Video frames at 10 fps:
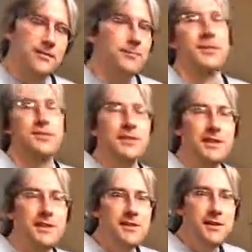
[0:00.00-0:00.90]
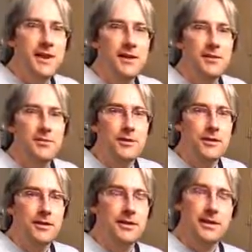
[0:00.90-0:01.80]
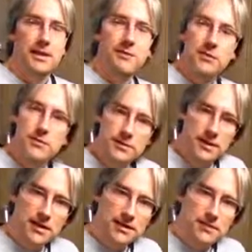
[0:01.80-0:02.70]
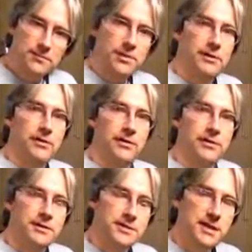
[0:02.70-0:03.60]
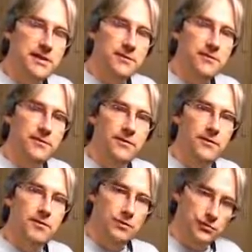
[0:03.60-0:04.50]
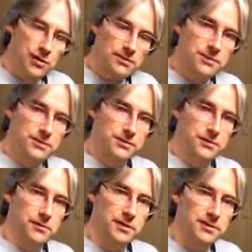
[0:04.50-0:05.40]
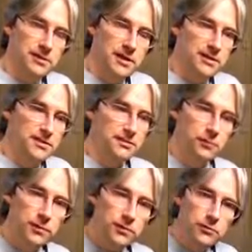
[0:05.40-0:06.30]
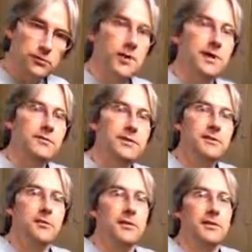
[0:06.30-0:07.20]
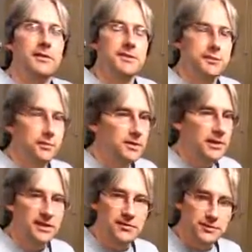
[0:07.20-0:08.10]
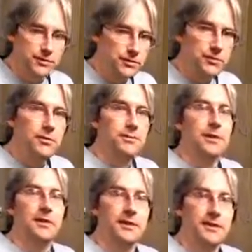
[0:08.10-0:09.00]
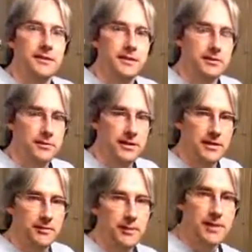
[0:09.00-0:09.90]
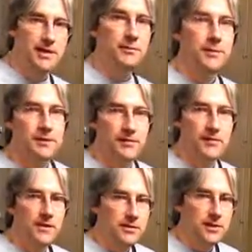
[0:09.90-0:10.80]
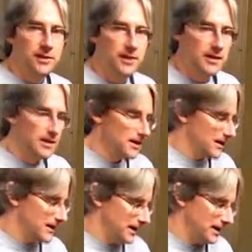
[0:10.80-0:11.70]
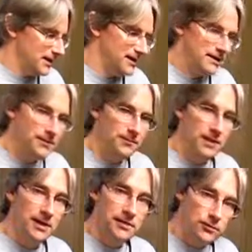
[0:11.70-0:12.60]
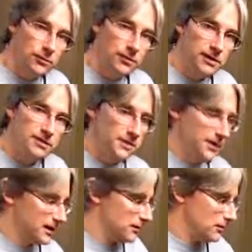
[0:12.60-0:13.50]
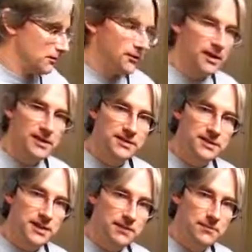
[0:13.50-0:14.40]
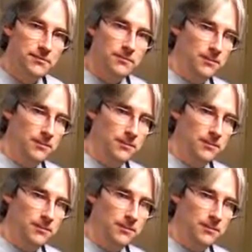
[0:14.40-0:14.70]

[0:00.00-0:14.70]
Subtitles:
But you can hear how, even though it's like the Imperial, it doesn't have the sharpness to it. It's got this real rounded quality, this real like syrupy kind of thing going on, like what you had with the Falcon. And the cool thing is that I can offer that same